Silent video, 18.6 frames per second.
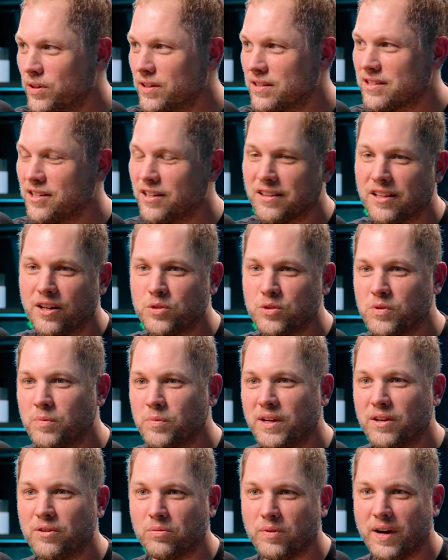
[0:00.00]
books, took those with
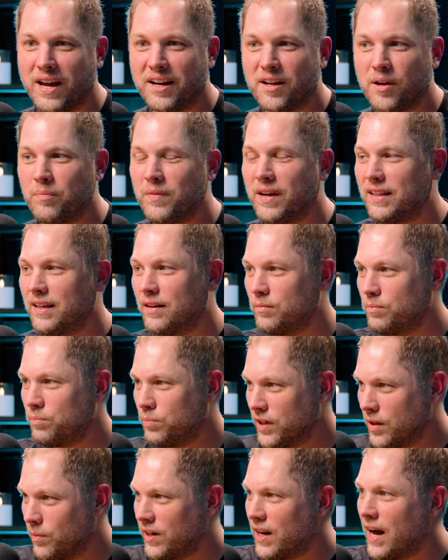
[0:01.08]
me, read them, and then
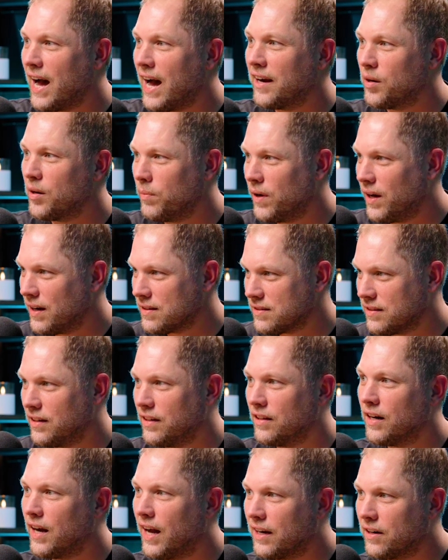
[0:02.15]
put them in a hiker box, let
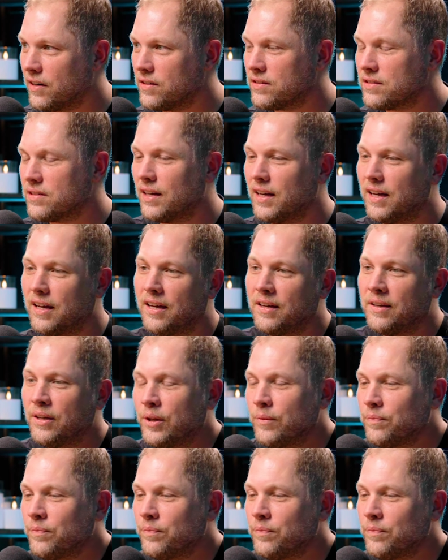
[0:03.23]
other hikers mm-hmm. uh,